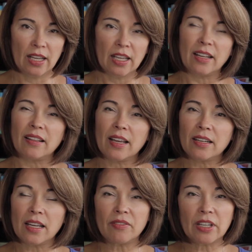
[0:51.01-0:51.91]
Now, the
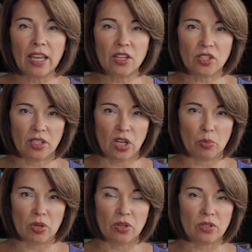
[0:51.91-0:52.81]
identification
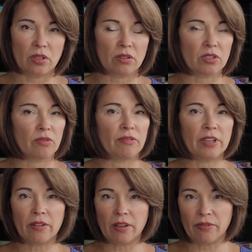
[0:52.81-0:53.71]
numbers, there's
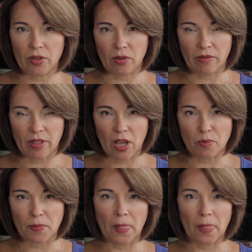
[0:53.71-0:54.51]
very few of them.